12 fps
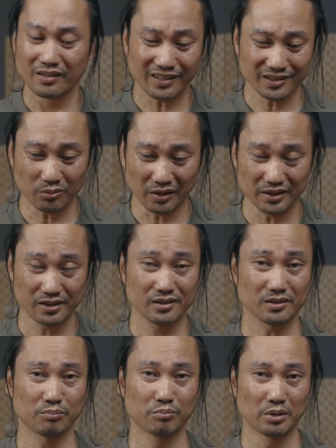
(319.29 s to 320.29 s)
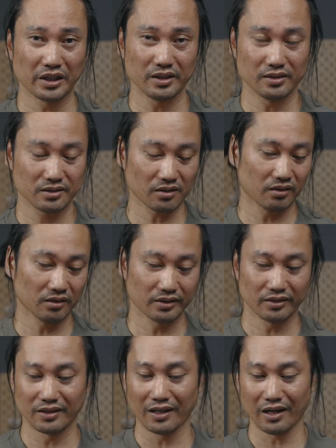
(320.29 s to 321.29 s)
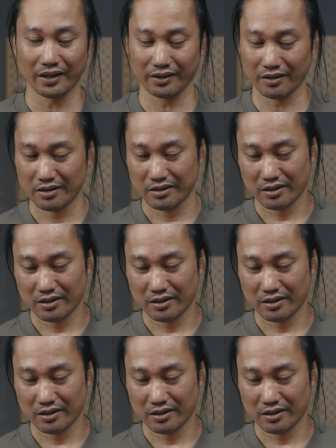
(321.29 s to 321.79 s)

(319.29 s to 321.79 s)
That's why it's a pretty solid 9